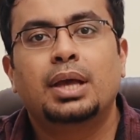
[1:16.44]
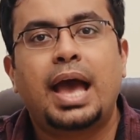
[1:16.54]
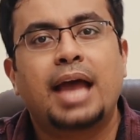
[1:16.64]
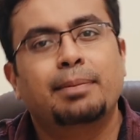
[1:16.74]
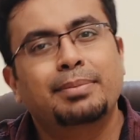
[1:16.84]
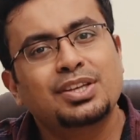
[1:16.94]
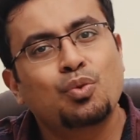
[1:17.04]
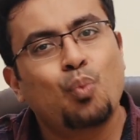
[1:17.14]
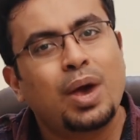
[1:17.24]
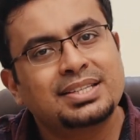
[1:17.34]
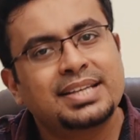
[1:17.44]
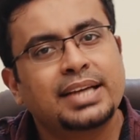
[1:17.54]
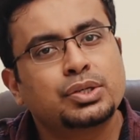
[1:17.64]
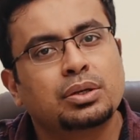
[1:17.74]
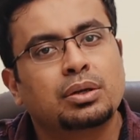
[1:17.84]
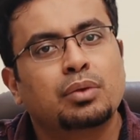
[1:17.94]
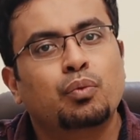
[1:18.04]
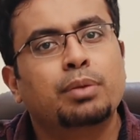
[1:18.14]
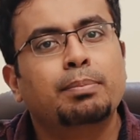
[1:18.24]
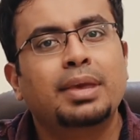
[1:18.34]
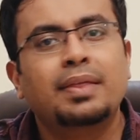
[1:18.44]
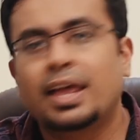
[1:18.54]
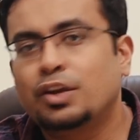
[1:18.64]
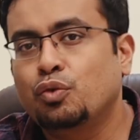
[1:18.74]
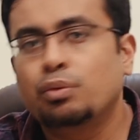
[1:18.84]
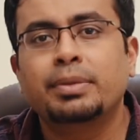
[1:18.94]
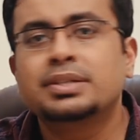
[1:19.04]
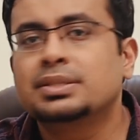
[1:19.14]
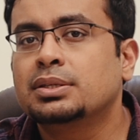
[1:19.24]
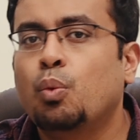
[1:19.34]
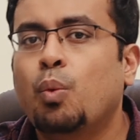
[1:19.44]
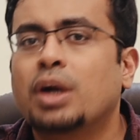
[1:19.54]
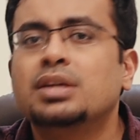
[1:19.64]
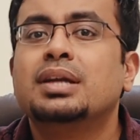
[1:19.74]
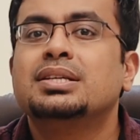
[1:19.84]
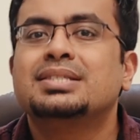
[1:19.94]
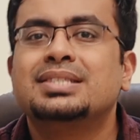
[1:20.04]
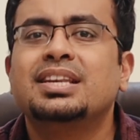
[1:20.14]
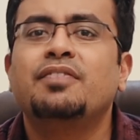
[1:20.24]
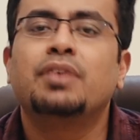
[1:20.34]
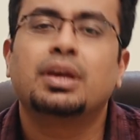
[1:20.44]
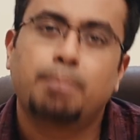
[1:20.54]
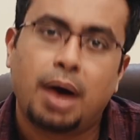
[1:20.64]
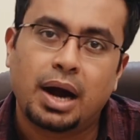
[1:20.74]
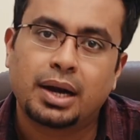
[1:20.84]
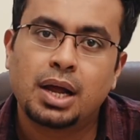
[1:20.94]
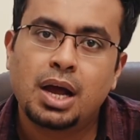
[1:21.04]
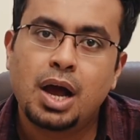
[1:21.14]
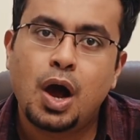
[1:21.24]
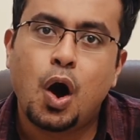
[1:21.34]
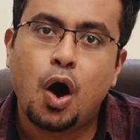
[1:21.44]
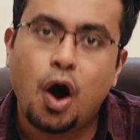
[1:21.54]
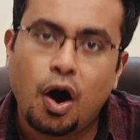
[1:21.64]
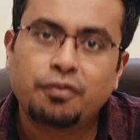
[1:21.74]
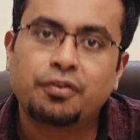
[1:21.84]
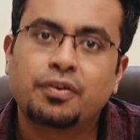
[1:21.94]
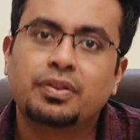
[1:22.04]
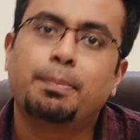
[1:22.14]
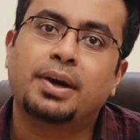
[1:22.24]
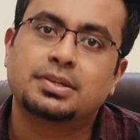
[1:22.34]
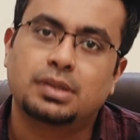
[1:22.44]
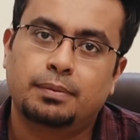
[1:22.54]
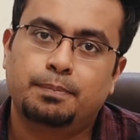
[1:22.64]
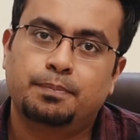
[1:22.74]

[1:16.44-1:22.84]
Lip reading: And missing one session would mean that you would miss one significant part of the puzzle.